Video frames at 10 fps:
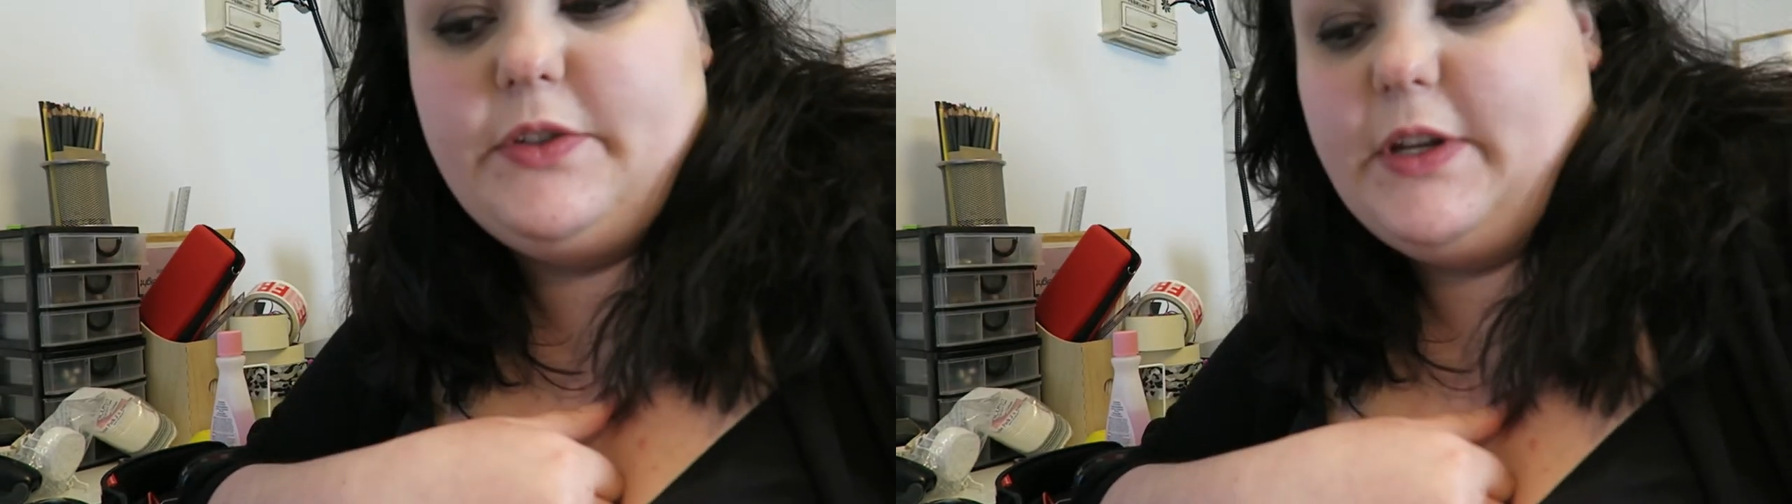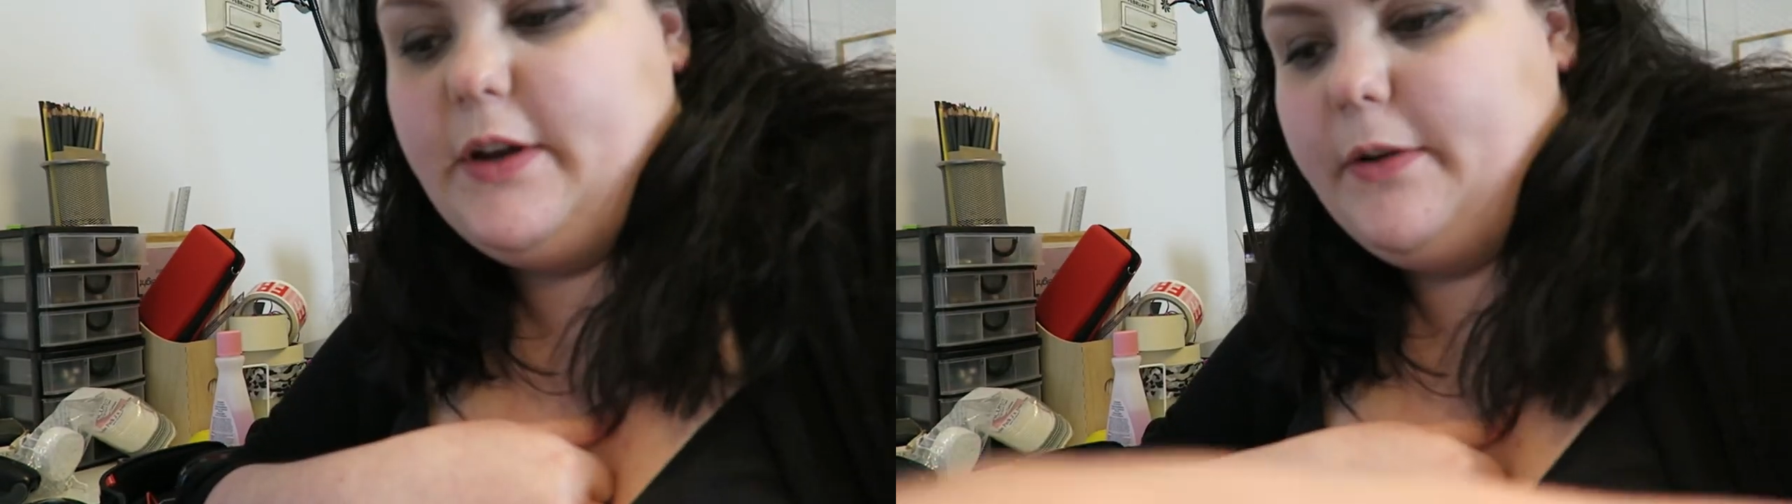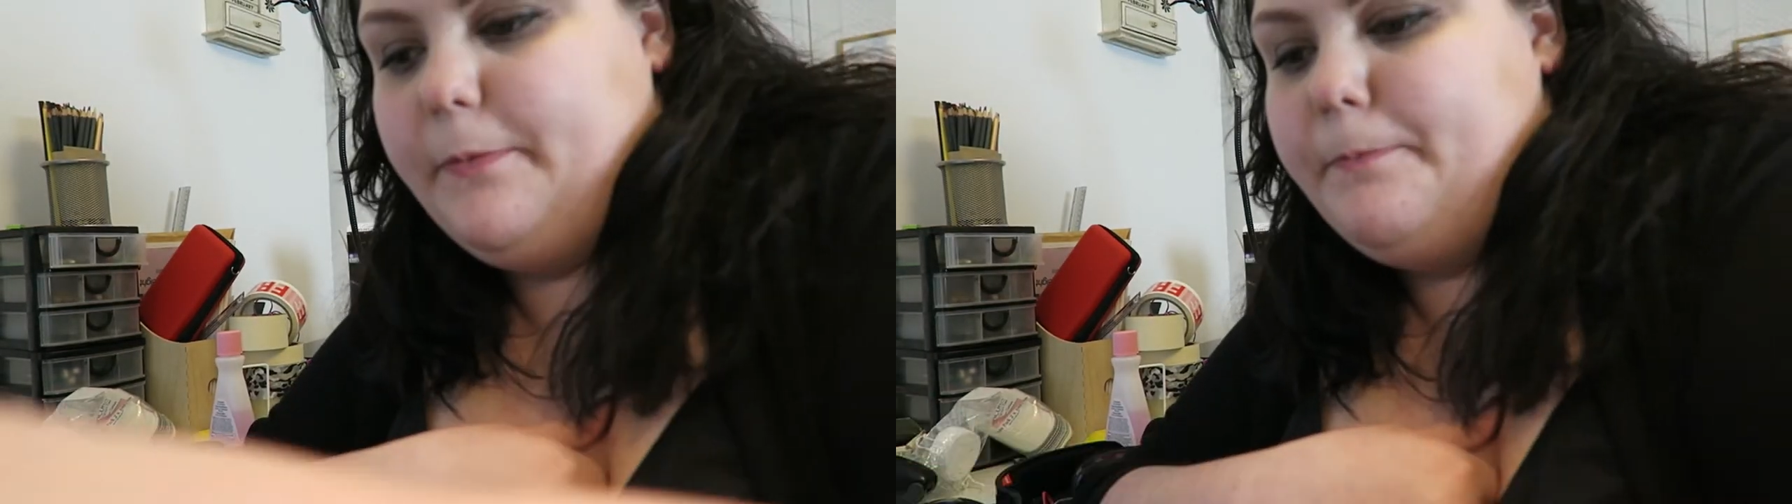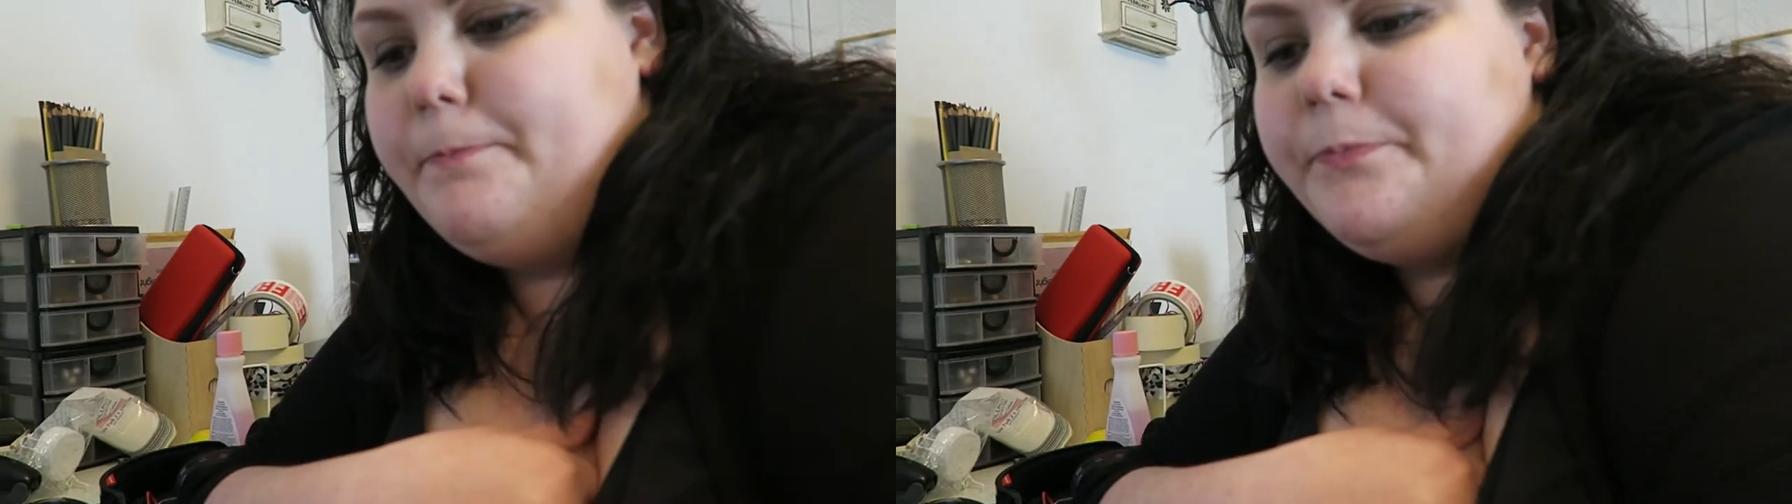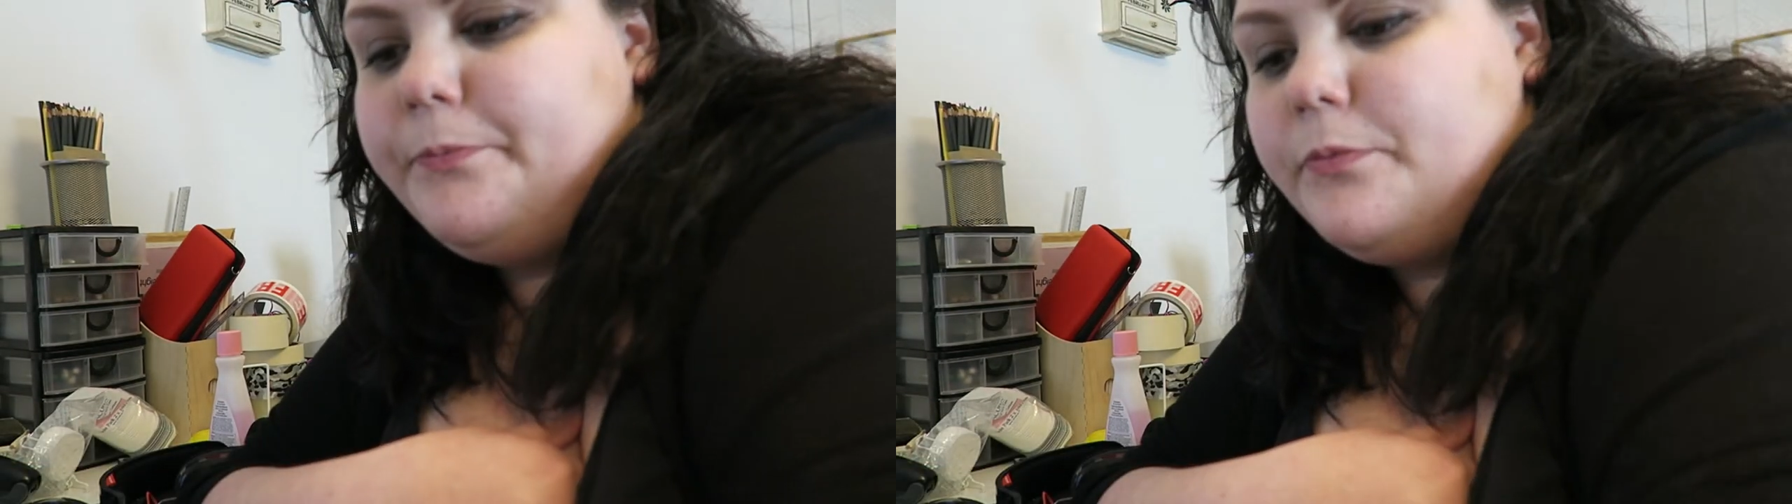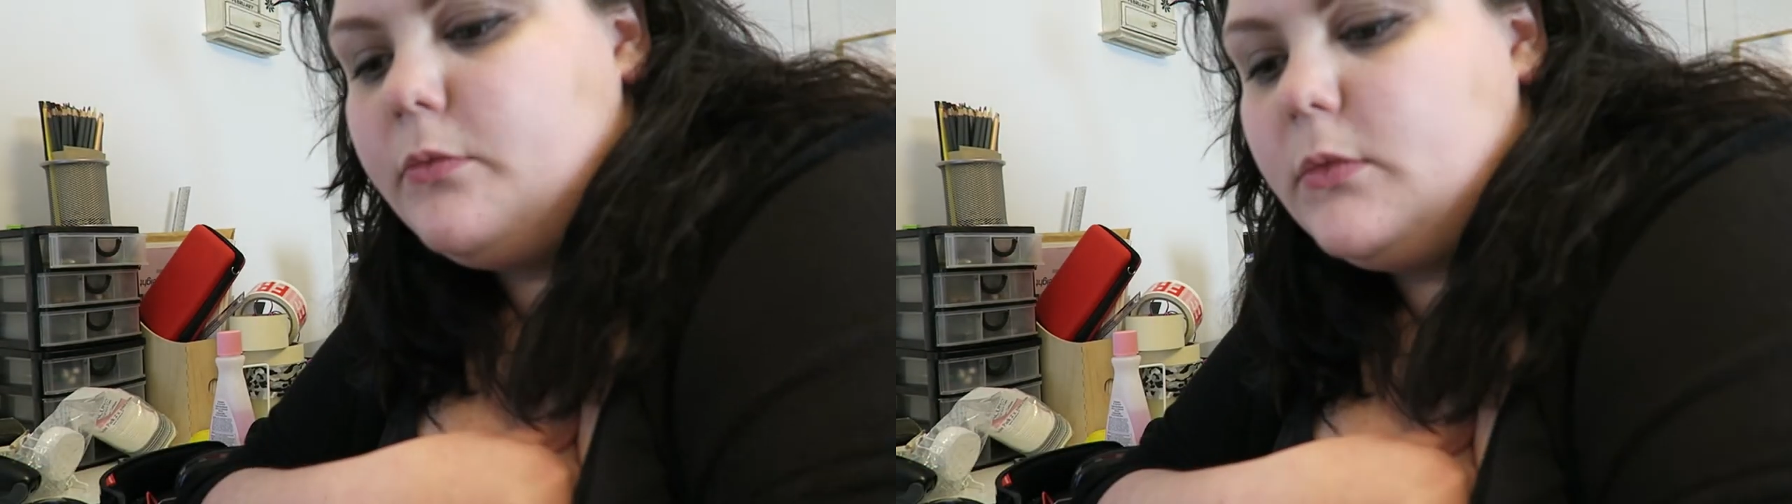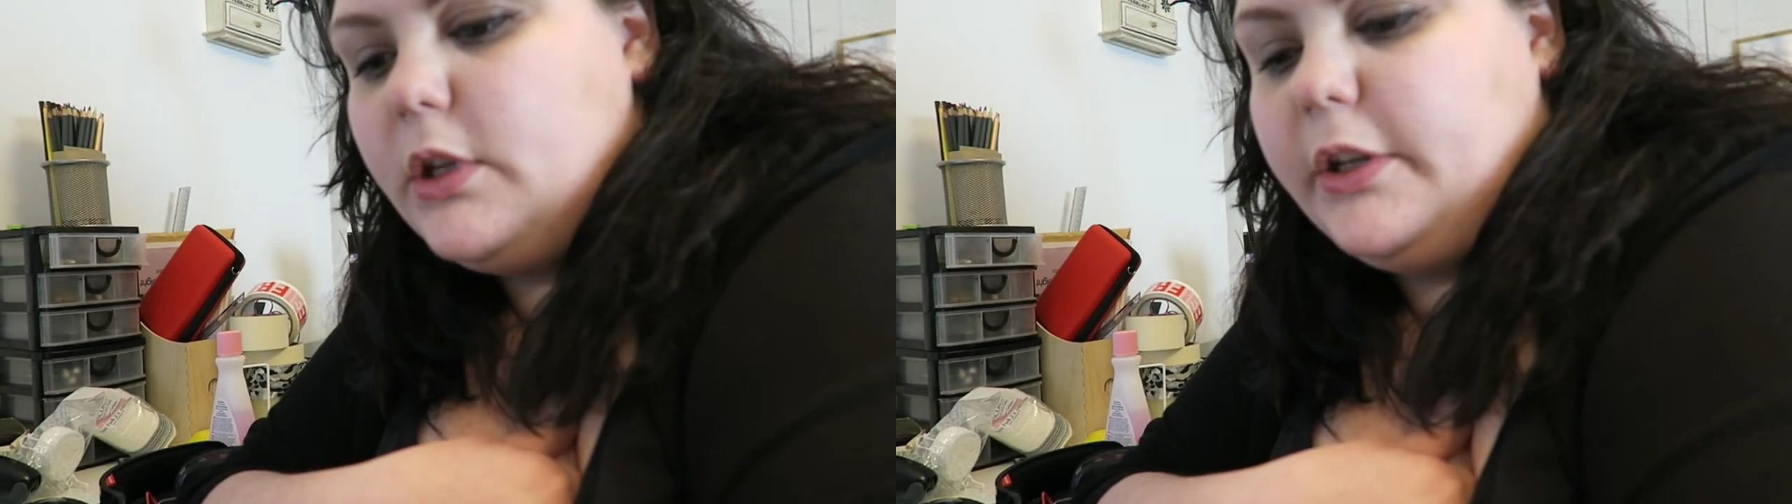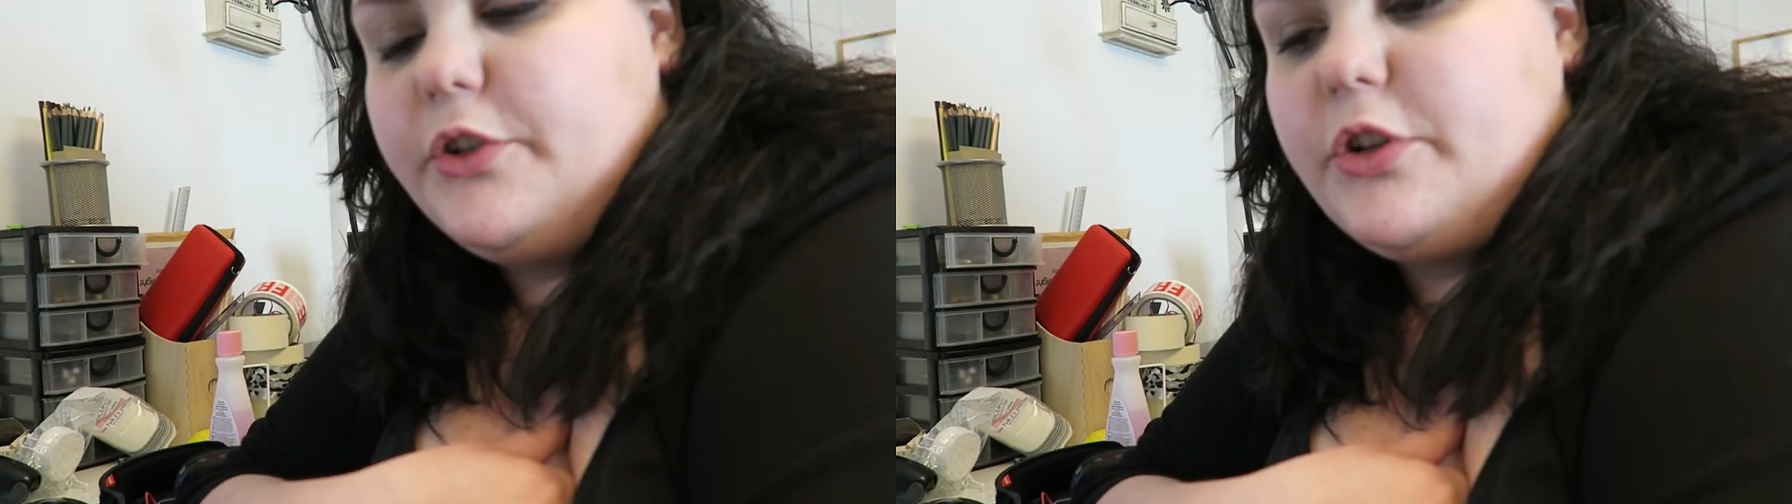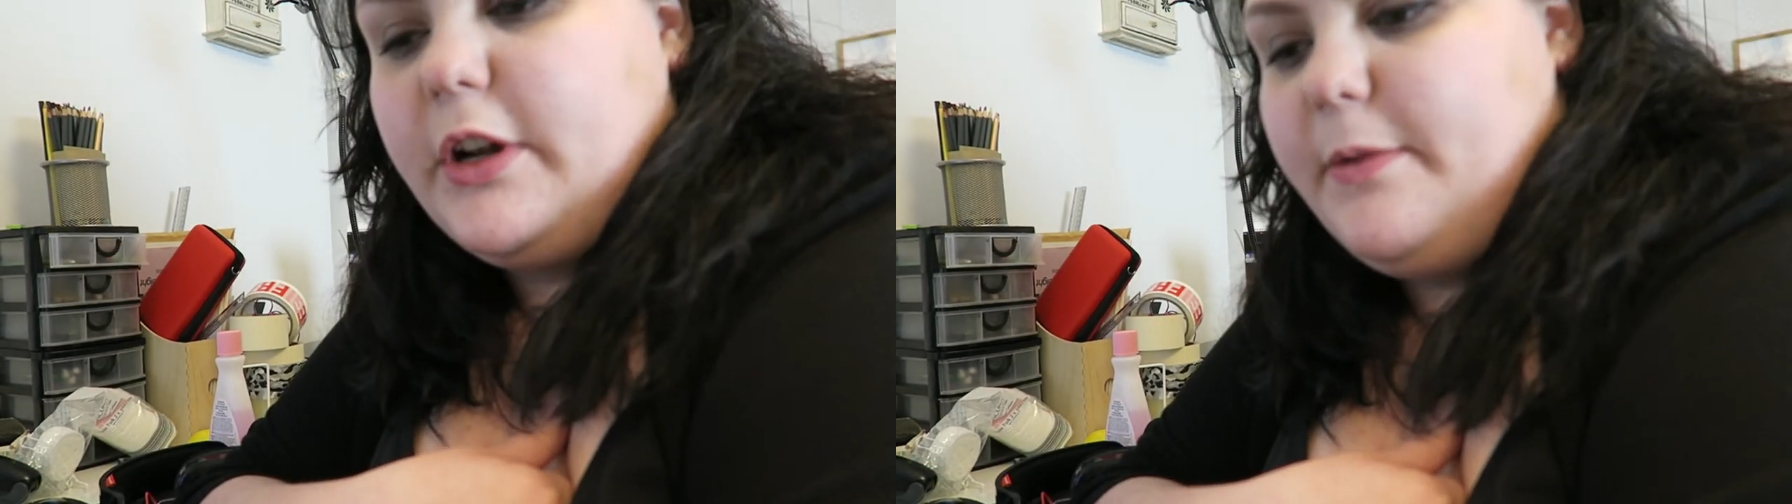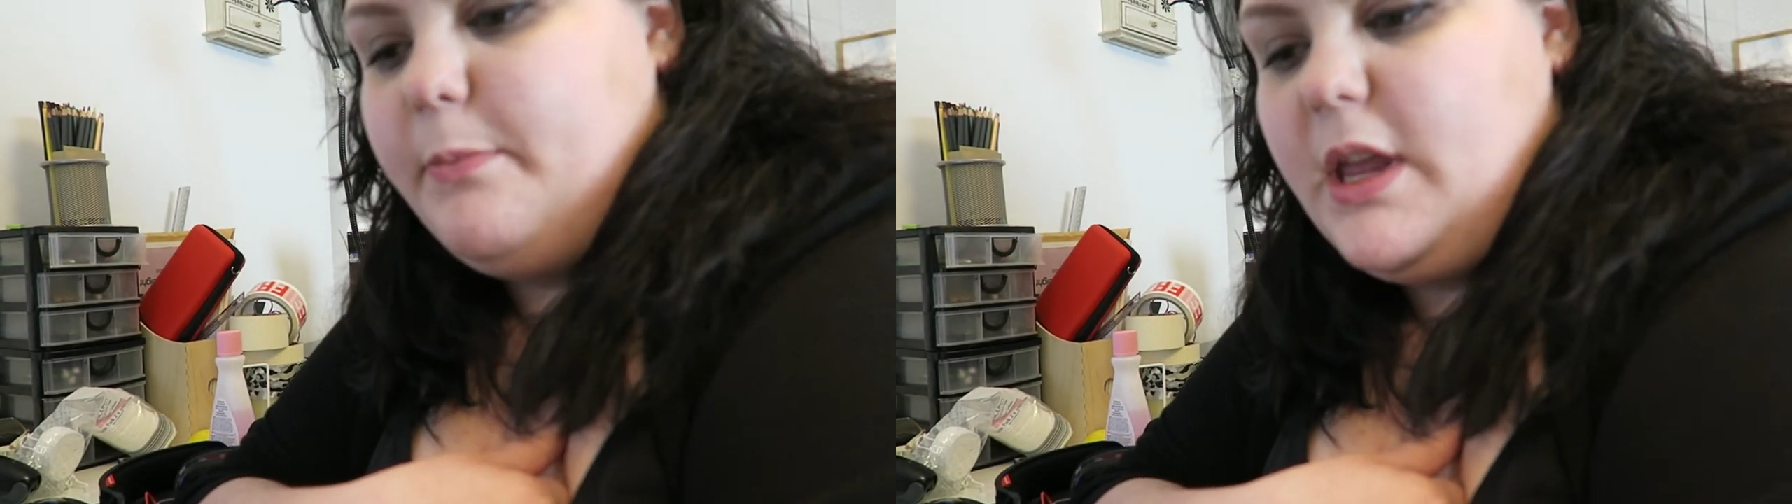so I'm going to
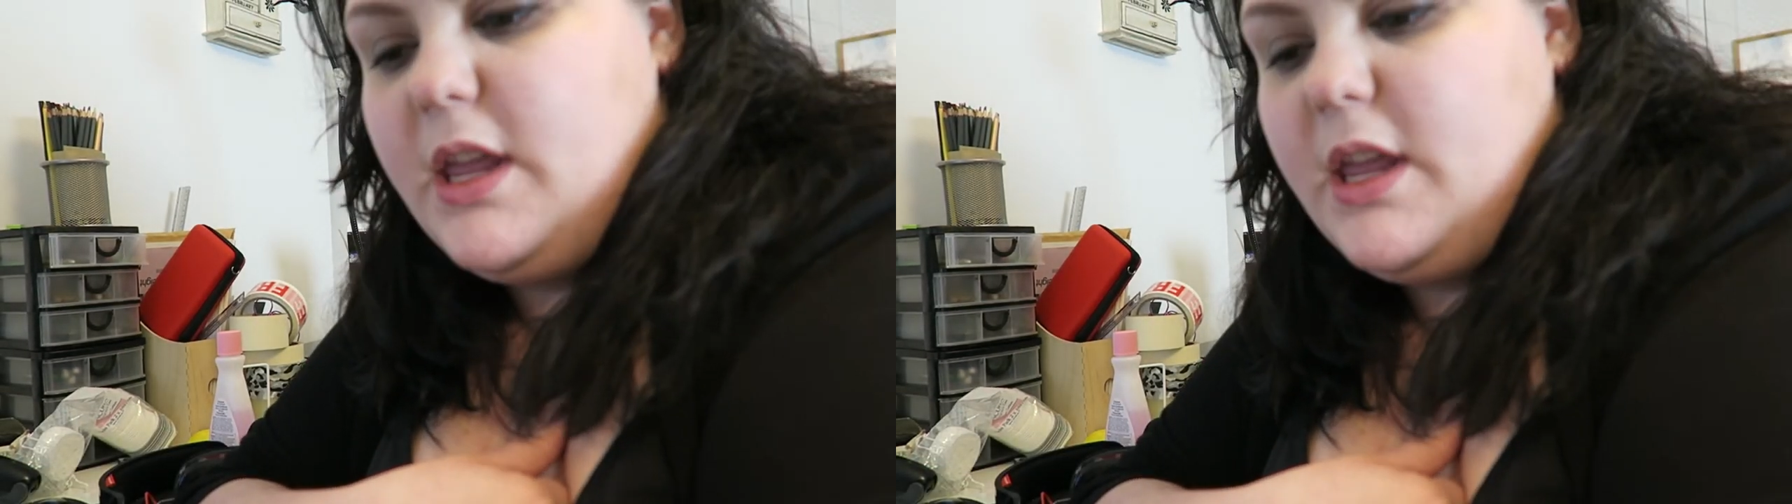try and